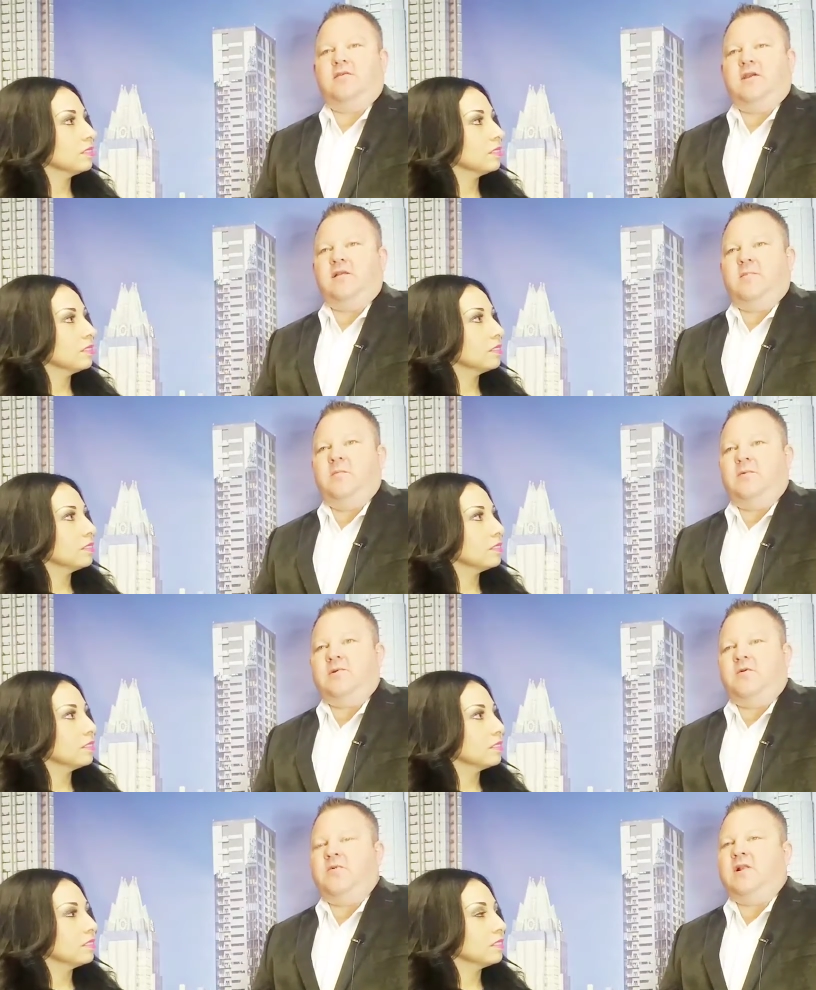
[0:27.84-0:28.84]
Speaker 1: uh, thing that people
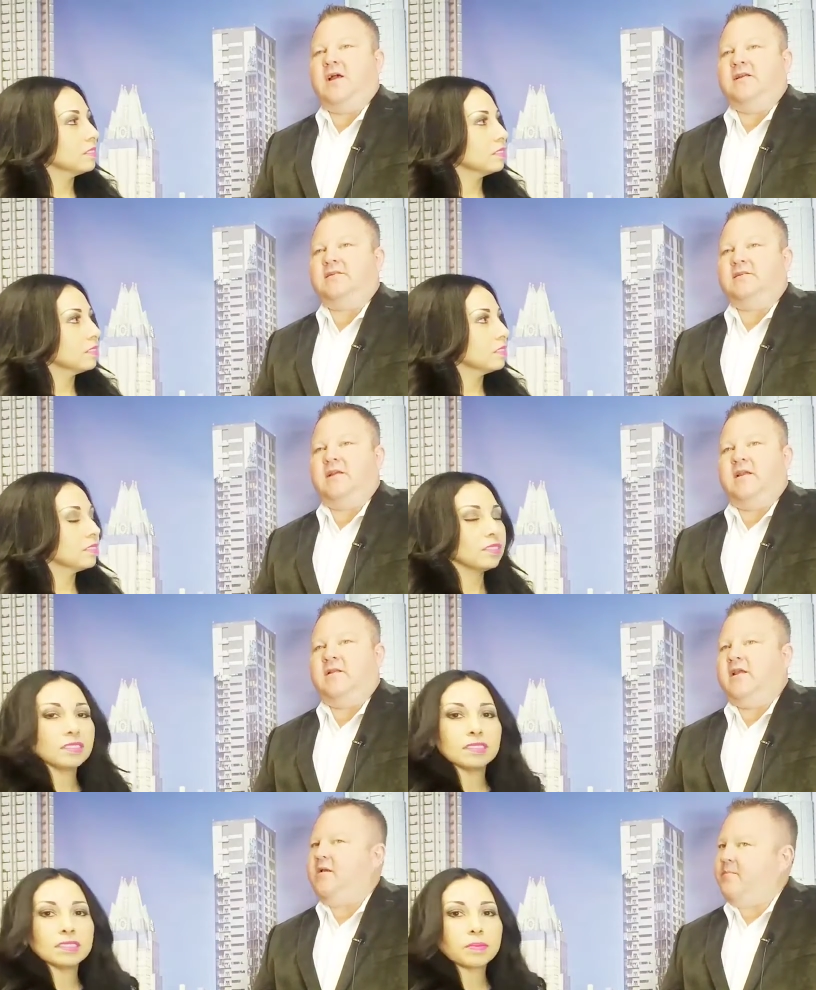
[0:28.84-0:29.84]
don't realize,
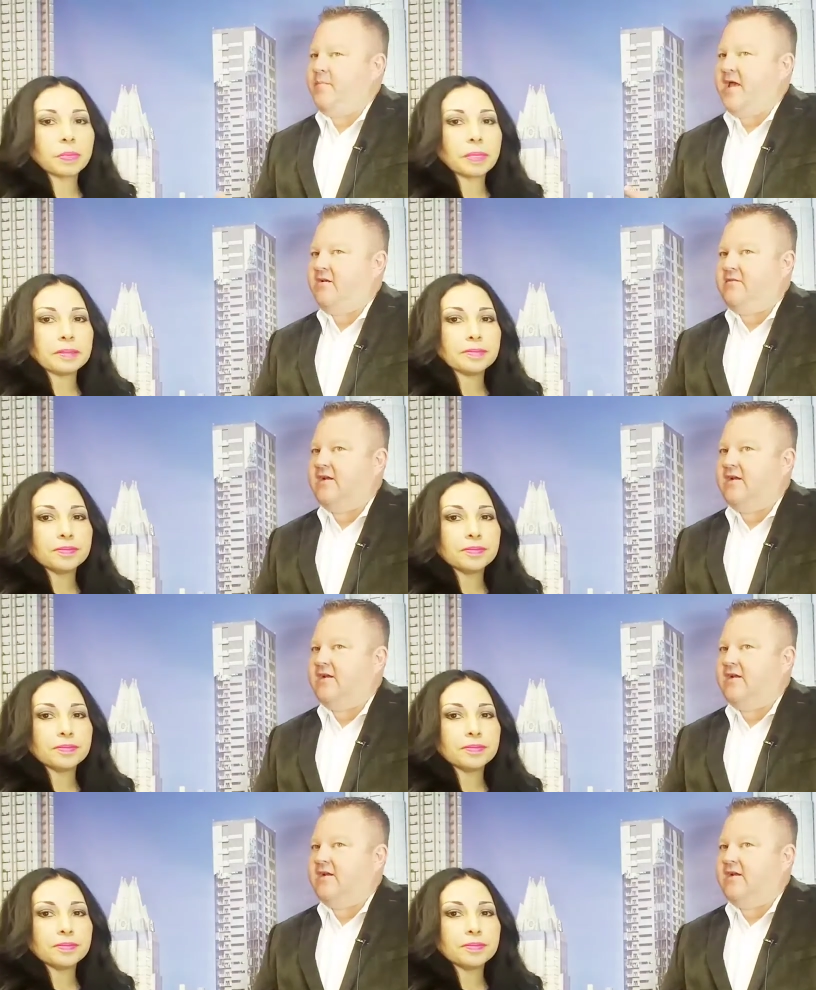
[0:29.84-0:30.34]
and they get bad